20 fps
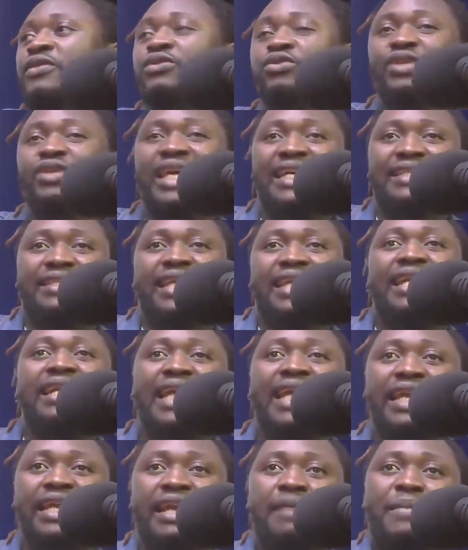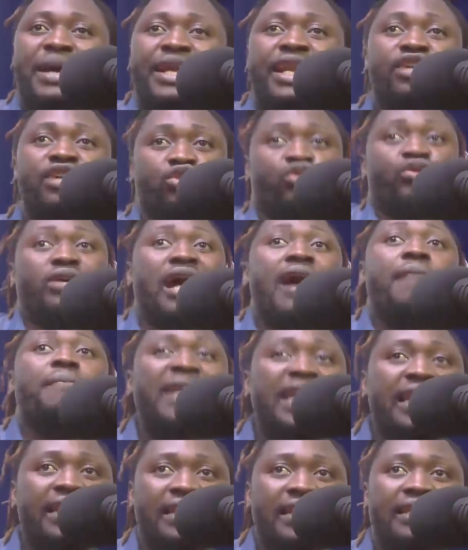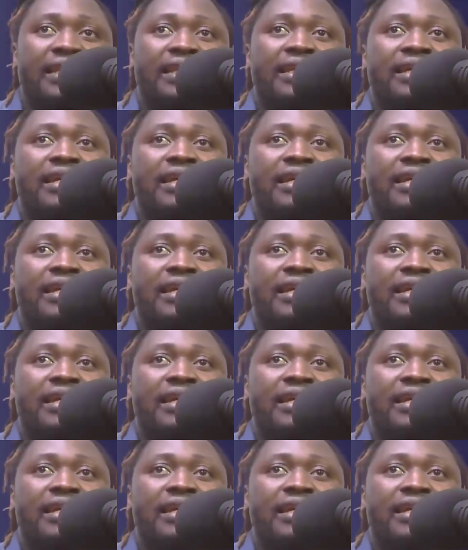to the extent that the mother should come in.